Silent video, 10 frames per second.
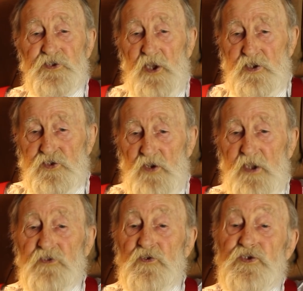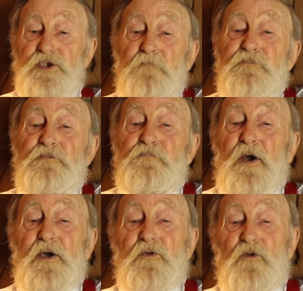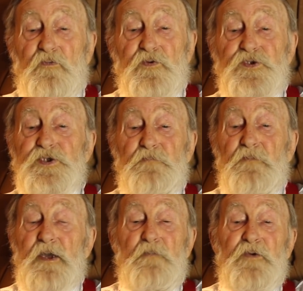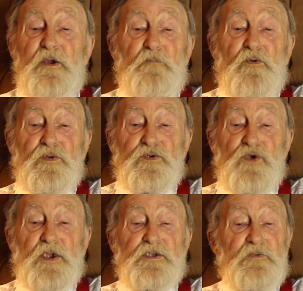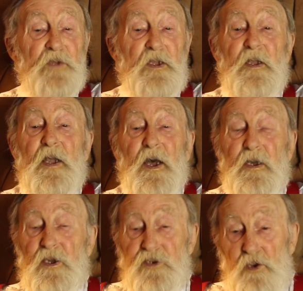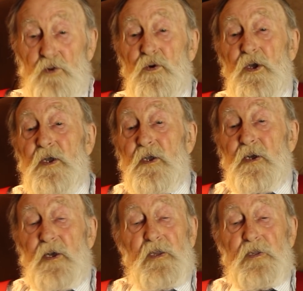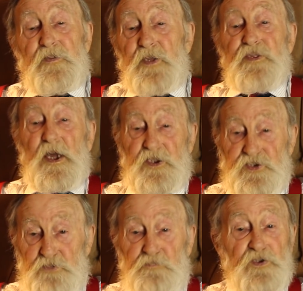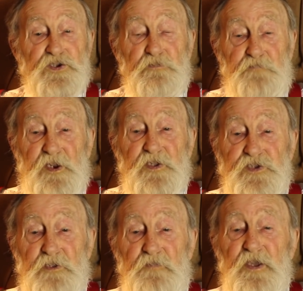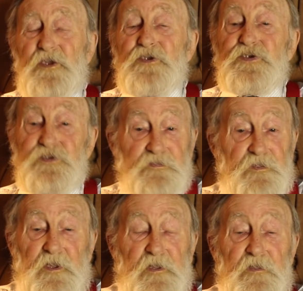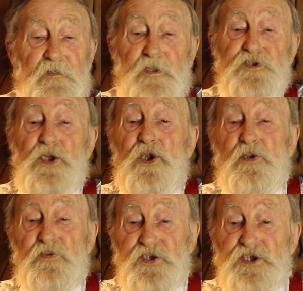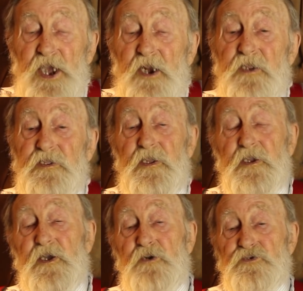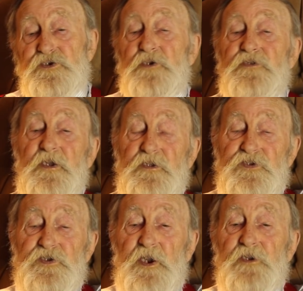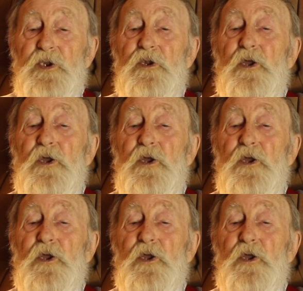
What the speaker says: sidetracked or tempted by other offers that may appear more attractive. And I know that is a possibility because there's a lot of selling that goes on the internet. A